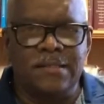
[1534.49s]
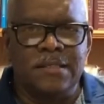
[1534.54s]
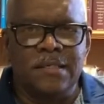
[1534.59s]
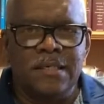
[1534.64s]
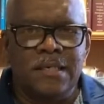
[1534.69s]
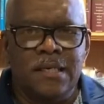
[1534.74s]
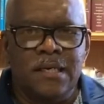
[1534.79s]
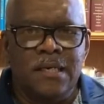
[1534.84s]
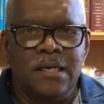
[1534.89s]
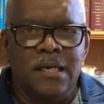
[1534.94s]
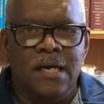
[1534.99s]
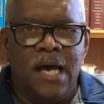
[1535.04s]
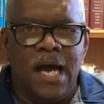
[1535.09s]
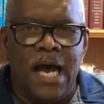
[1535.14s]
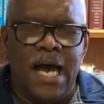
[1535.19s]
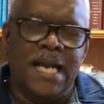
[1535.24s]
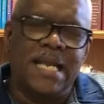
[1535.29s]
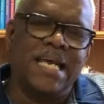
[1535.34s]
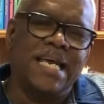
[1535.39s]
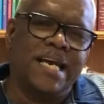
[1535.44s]
and he
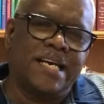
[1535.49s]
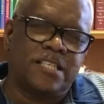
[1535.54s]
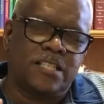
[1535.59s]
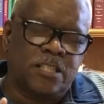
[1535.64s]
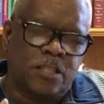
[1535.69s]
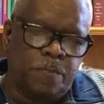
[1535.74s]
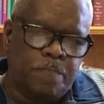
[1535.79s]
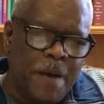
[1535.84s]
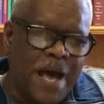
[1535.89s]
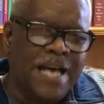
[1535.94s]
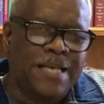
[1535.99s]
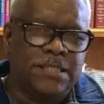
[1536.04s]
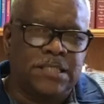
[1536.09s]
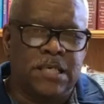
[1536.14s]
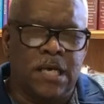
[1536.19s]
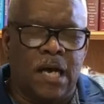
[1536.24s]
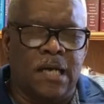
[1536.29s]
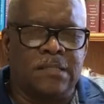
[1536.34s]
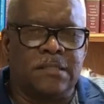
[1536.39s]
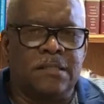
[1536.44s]
expects us
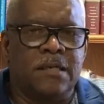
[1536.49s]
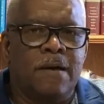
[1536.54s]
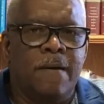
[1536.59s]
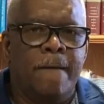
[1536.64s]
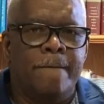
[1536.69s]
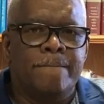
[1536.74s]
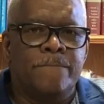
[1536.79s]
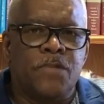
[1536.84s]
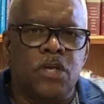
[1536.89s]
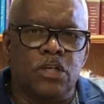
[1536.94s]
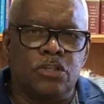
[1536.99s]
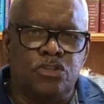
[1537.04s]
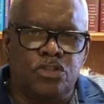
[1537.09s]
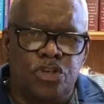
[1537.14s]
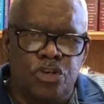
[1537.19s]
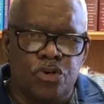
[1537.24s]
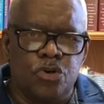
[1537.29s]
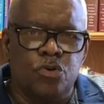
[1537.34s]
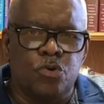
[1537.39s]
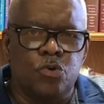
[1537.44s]
to do
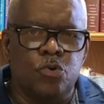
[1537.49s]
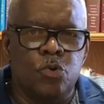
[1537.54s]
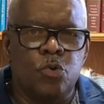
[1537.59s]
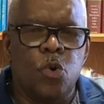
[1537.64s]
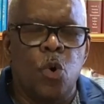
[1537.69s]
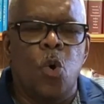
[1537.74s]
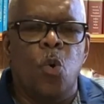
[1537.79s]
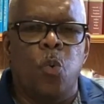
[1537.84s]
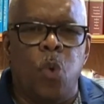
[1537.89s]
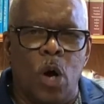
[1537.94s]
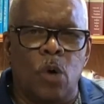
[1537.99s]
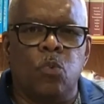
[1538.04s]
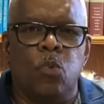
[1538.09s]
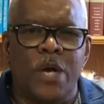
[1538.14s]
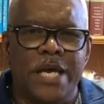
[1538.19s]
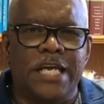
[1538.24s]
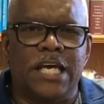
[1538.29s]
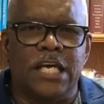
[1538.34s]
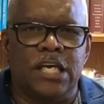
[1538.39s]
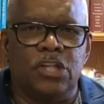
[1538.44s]
what we can
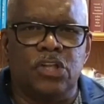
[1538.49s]
do.